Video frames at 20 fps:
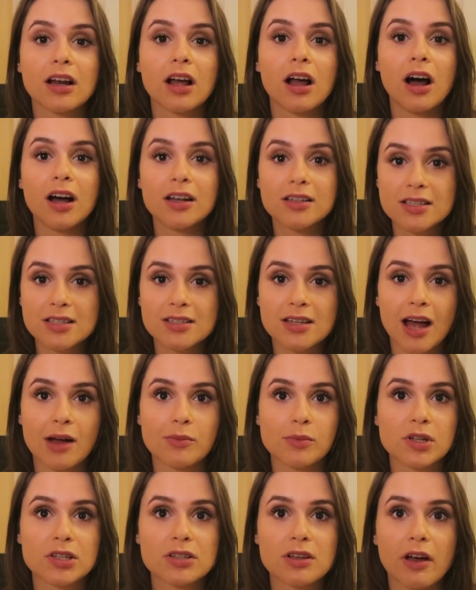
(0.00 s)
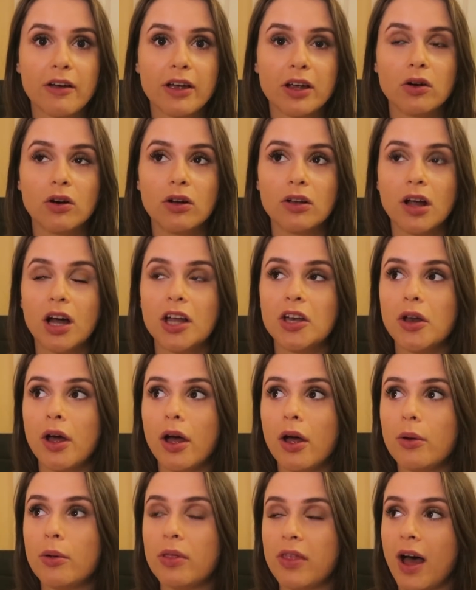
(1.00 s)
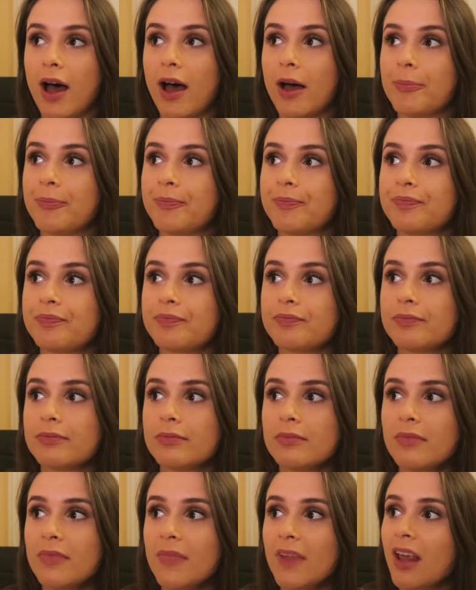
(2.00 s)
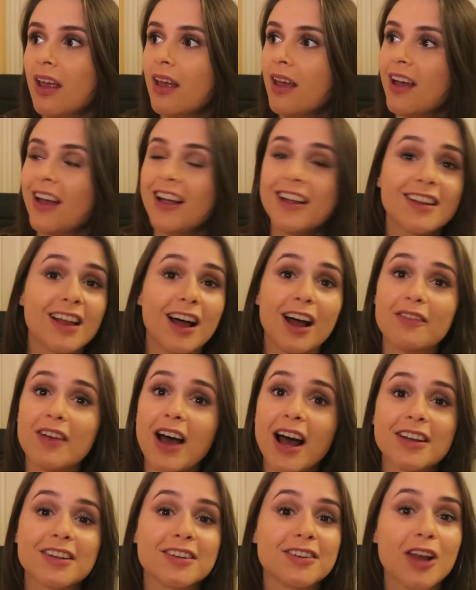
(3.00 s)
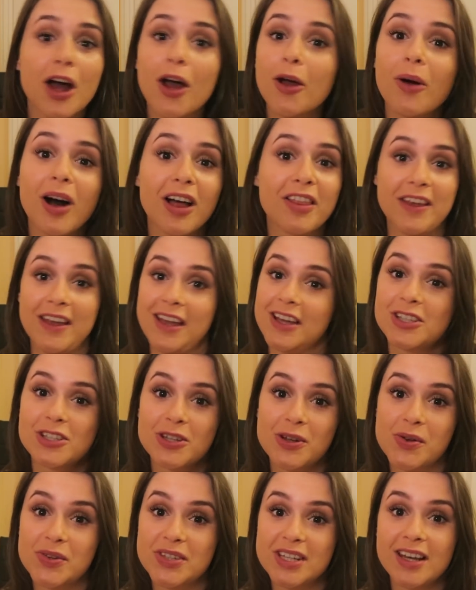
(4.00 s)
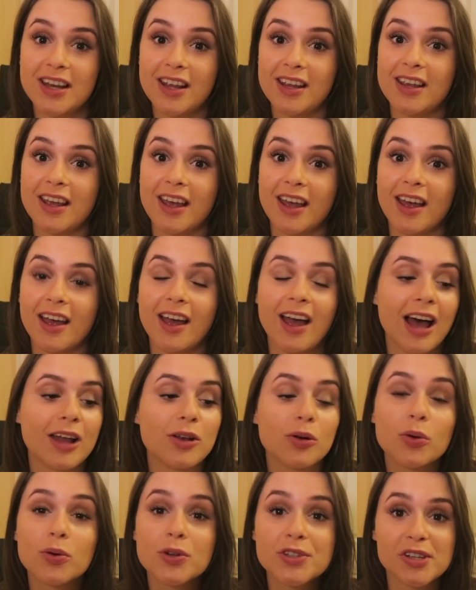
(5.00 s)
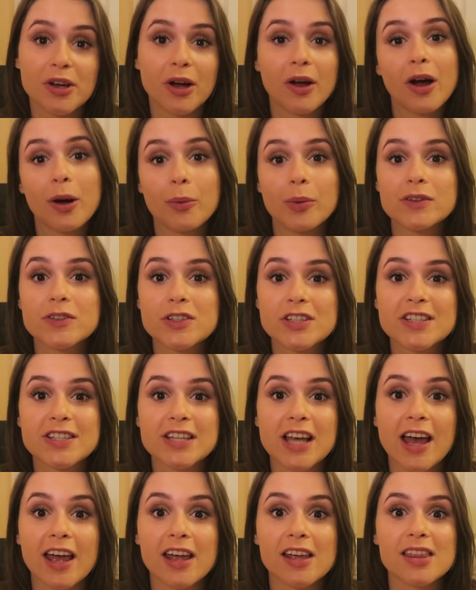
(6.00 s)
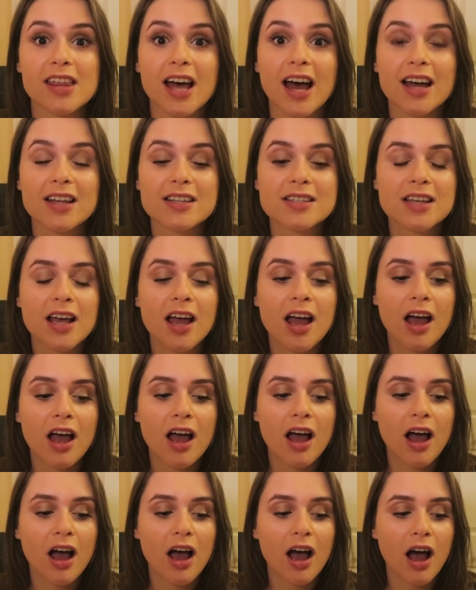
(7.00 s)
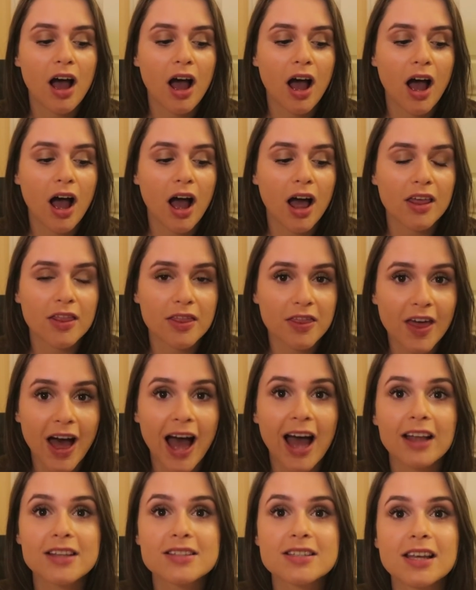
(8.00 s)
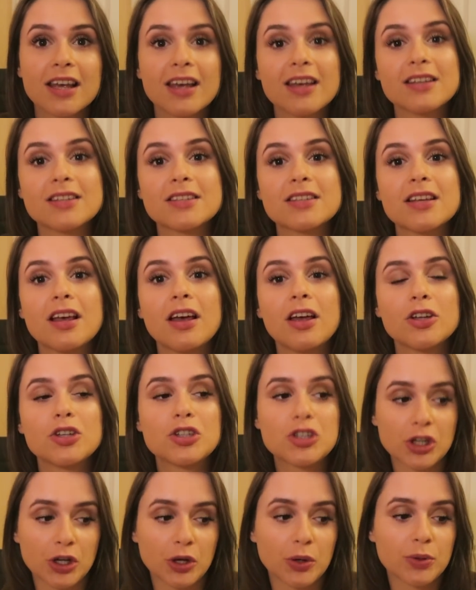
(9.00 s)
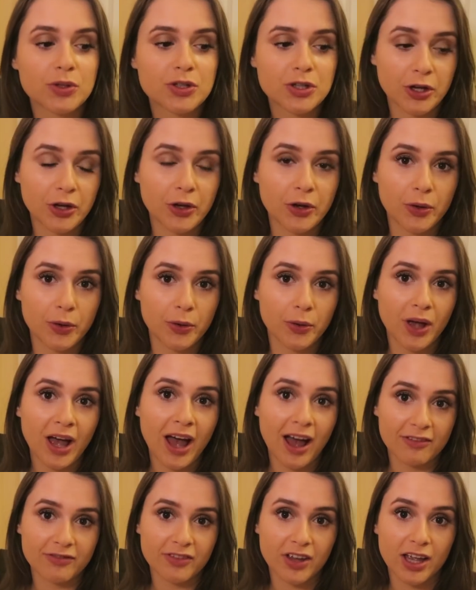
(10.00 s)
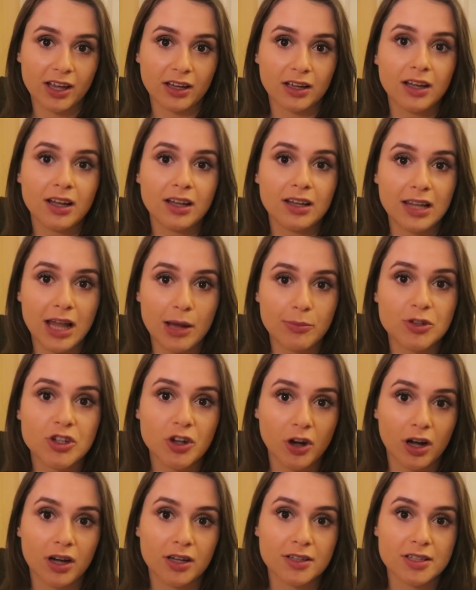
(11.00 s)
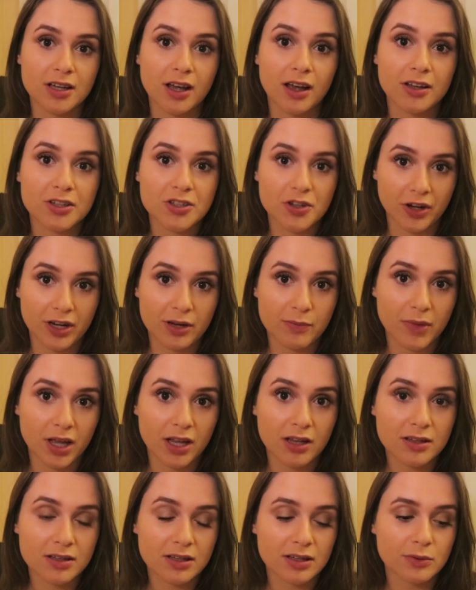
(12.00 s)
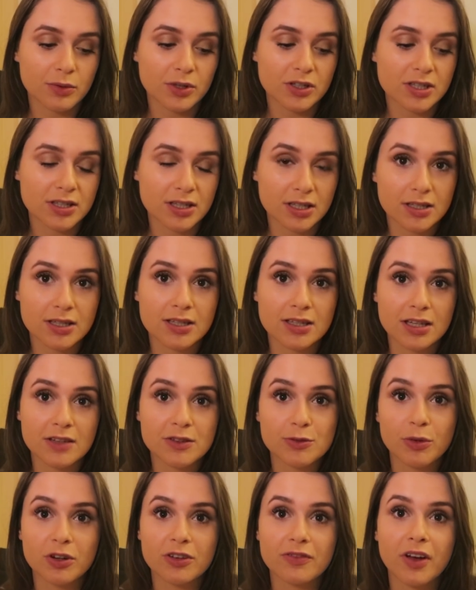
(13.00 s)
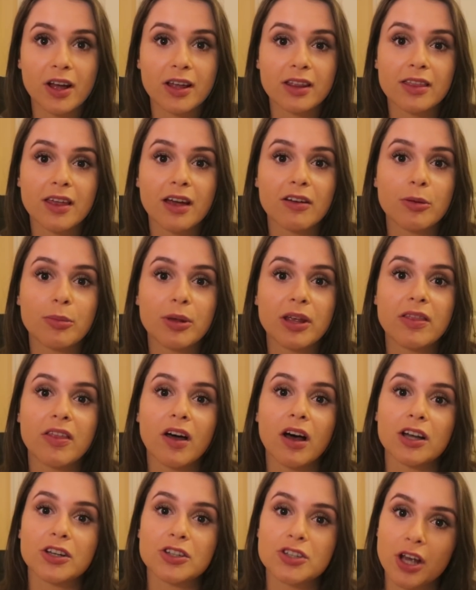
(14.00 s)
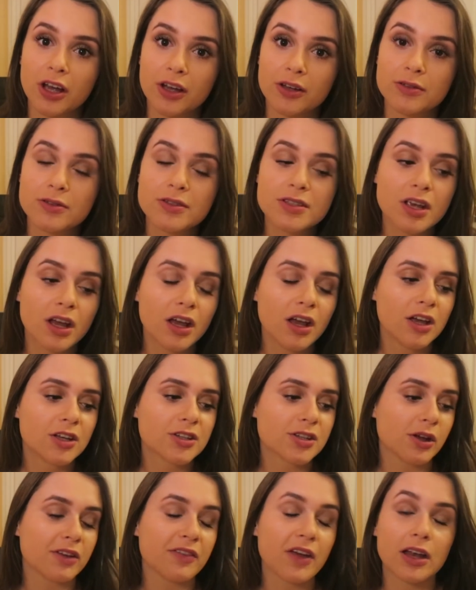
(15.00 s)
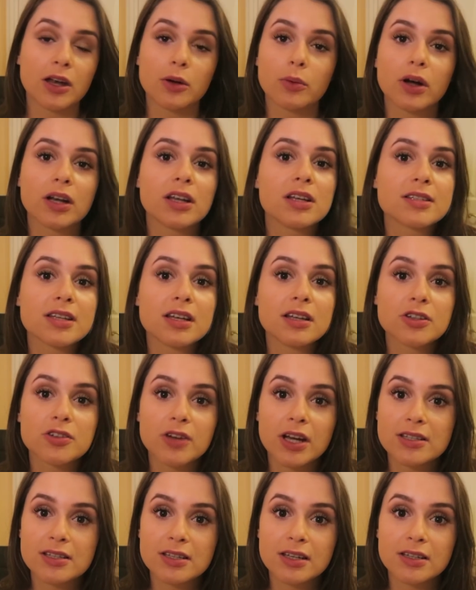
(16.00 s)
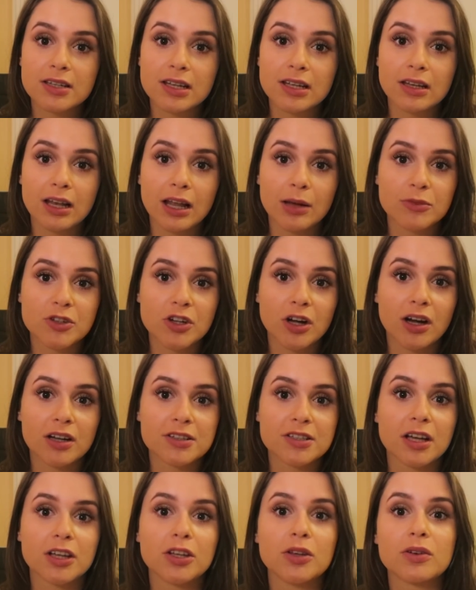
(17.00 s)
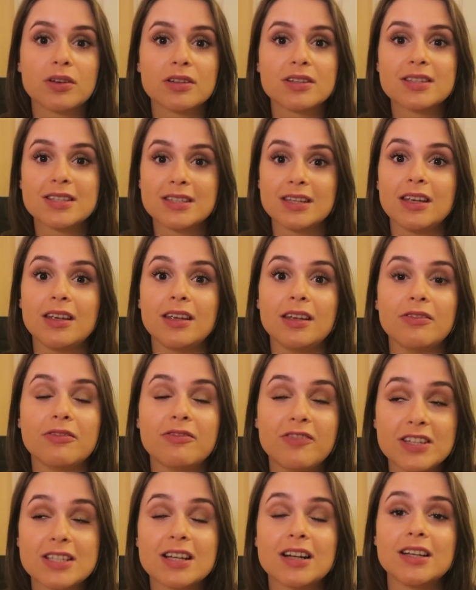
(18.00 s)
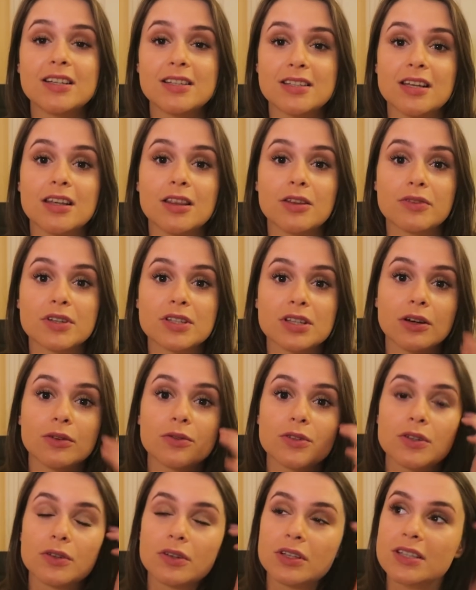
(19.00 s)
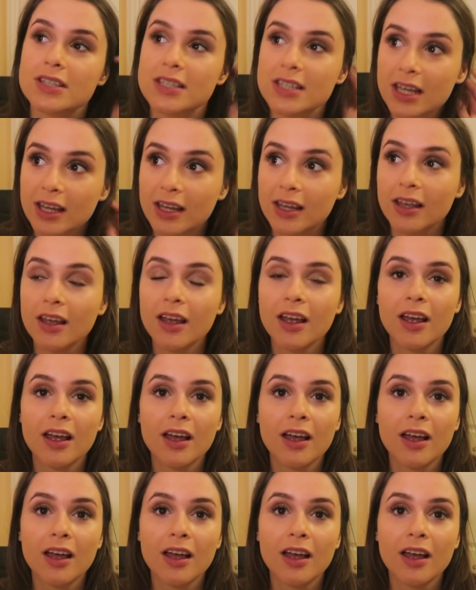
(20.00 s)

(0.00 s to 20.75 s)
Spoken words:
and I understand what's going on. I know that I've had no other issues in a year, and also I will just say that that is due to having Lemtrada treatment, which is the disease modifying therapy that I chose. So if anyone is interested in Lemtrada, you can see, physically see the results, you can see